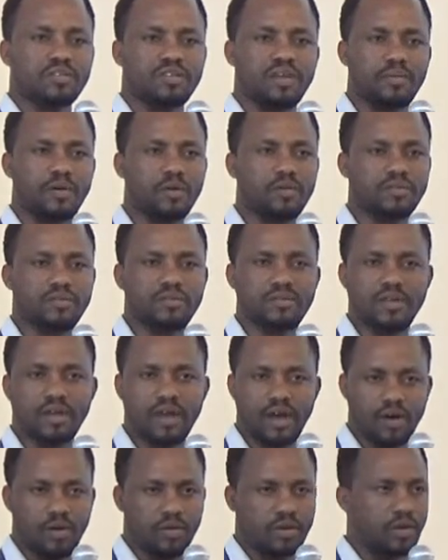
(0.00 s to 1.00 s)
about
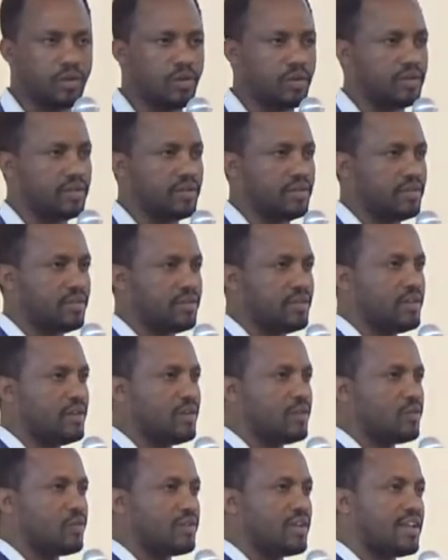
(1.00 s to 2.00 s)
our query.
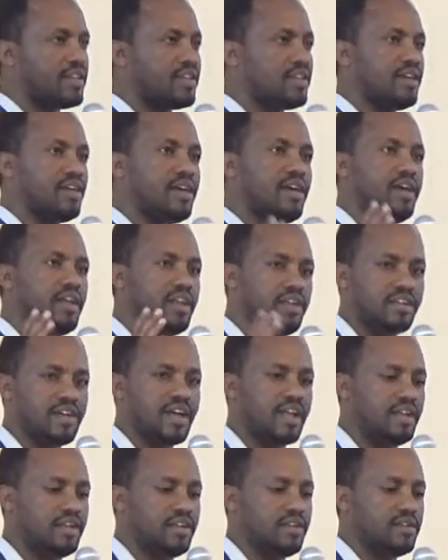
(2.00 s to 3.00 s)
So that
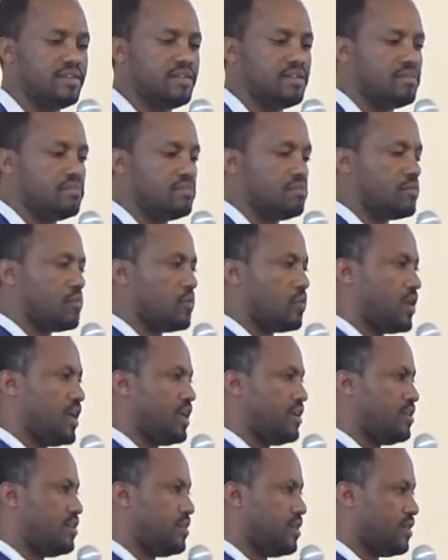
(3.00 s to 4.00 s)
initially,
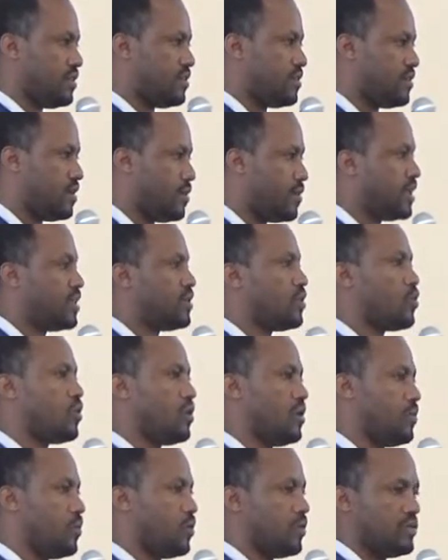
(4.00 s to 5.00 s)
when the semantic
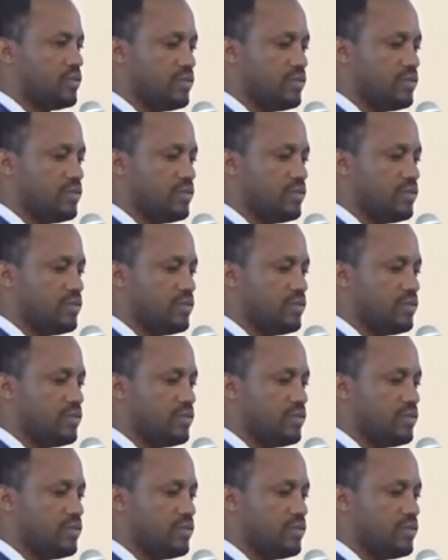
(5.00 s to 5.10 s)
web was